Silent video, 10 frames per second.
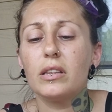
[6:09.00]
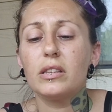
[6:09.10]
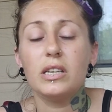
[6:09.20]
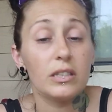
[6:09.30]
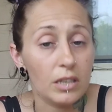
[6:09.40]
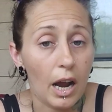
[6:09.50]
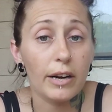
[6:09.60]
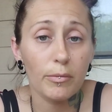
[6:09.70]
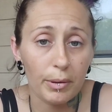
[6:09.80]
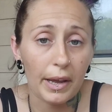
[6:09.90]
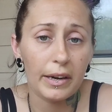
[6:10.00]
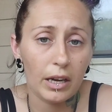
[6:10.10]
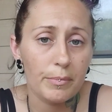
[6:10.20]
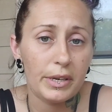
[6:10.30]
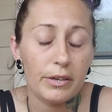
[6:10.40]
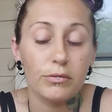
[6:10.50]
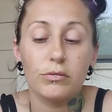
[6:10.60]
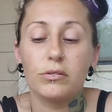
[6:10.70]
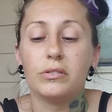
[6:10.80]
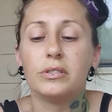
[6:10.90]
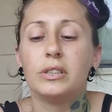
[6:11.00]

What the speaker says: the entire plant can be used.